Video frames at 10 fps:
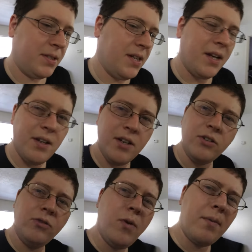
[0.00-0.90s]
It's not gonna
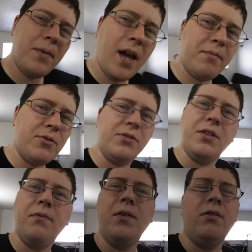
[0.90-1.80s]
include webcams or
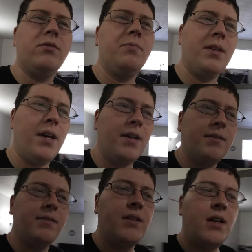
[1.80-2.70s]
cell phones
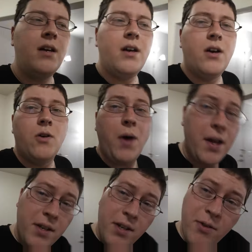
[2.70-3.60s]
because,
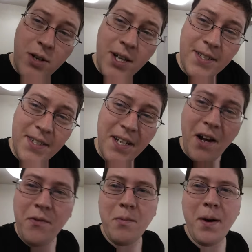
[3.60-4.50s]
well, you
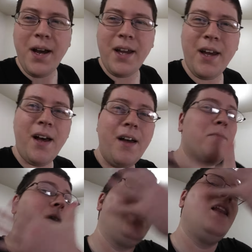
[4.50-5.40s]
see enough of my
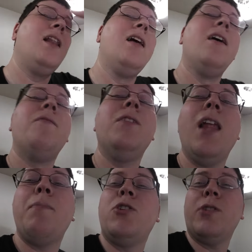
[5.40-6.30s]
my
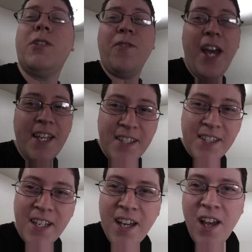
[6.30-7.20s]
voluptuous
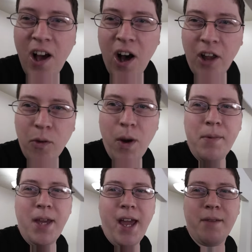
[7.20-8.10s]
face on the
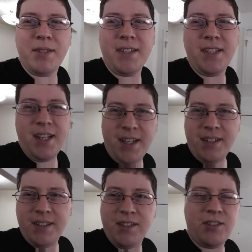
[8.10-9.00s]
webcams as it
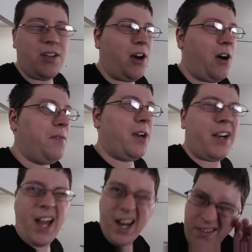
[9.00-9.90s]
is, so I
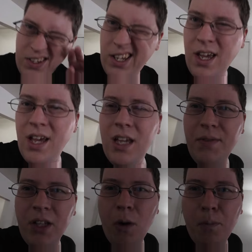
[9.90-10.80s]
figure I'd kind of give you
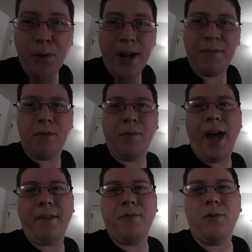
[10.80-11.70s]
a little break from
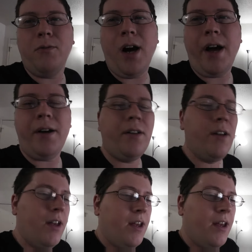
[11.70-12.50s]
that for a while.